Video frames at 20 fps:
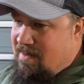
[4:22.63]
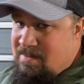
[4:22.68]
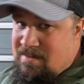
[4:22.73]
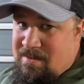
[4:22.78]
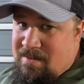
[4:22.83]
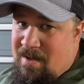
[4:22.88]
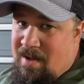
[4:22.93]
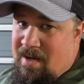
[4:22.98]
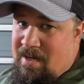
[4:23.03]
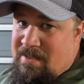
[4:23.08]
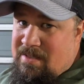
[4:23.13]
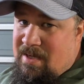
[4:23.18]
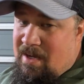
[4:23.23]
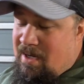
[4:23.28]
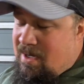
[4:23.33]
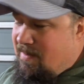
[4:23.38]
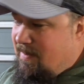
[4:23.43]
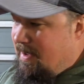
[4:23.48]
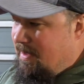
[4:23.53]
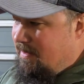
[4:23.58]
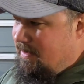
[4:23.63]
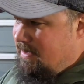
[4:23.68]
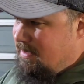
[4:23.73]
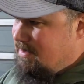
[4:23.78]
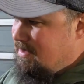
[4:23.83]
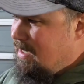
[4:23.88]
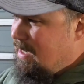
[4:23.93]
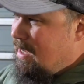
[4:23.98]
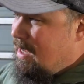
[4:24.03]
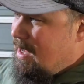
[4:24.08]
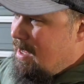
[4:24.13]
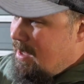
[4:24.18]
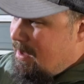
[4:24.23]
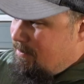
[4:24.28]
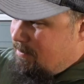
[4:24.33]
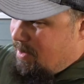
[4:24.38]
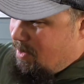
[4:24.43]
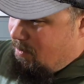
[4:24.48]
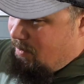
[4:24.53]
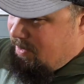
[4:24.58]
There's a lot of talk about this,
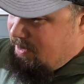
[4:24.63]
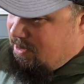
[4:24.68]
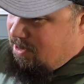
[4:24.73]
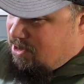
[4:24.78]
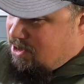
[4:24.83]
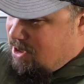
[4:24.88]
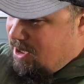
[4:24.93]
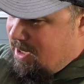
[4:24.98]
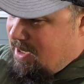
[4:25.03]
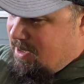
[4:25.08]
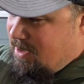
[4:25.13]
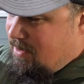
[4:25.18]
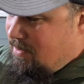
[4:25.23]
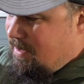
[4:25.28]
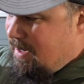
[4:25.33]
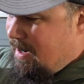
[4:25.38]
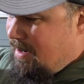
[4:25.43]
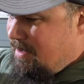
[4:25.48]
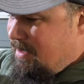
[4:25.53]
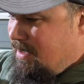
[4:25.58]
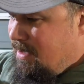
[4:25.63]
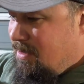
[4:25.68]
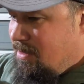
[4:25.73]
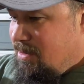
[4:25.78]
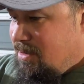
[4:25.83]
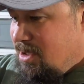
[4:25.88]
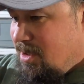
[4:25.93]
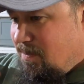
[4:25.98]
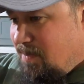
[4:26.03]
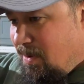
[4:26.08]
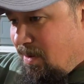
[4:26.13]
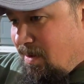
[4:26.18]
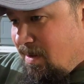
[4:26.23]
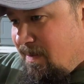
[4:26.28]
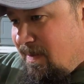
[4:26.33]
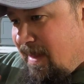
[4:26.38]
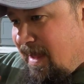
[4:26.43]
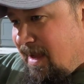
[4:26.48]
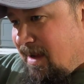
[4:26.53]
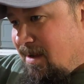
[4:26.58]
but when you're trying to go downhill, you pull
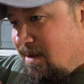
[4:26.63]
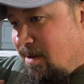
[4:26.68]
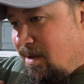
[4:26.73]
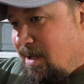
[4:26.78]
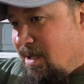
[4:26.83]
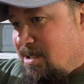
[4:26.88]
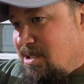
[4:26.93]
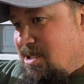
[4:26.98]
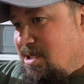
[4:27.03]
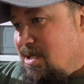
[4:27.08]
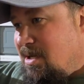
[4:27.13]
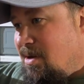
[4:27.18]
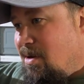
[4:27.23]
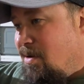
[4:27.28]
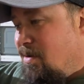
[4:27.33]
in that clutch,